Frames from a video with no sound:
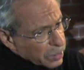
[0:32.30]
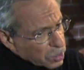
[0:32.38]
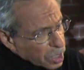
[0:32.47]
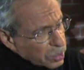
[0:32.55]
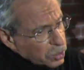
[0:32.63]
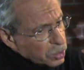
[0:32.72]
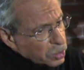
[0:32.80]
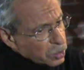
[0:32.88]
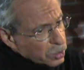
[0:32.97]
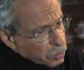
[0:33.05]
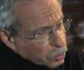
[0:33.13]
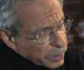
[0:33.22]

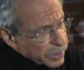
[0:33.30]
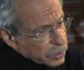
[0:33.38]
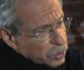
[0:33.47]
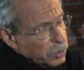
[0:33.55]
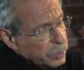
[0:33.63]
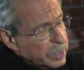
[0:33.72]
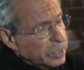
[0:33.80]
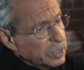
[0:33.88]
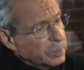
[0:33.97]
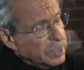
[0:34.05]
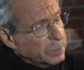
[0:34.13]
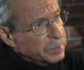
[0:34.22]
does
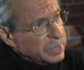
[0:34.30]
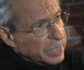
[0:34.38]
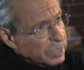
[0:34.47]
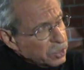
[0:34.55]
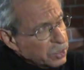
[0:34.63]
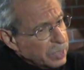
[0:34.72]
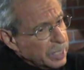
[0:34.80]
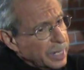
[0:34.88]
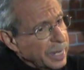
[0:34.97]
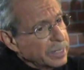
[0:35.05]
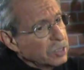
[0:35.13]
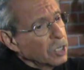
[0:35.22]
transhumanism and the potential that it
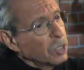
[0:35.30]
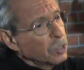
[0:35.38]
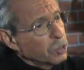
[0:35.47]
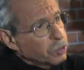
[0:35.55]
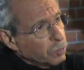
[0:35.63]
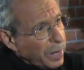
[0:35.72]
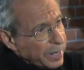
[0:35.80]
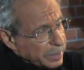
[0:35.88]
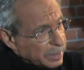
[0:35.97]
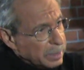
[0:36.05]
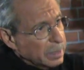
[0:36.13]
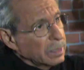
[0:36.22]
has
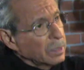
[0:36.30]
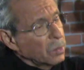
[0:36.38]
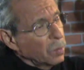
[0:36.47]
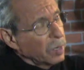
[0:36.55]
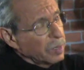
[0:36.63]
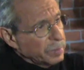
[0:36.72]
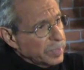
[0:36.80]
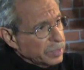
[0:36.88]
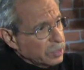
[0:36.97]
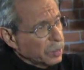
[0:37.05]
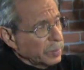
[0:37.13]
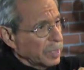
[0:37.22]
threaten what it
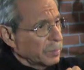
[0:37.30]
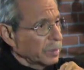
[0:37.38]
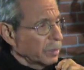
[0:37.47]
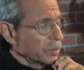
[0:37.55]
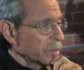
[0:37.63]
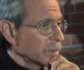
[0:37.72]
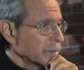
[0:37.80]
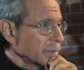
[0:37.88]
means to be a person?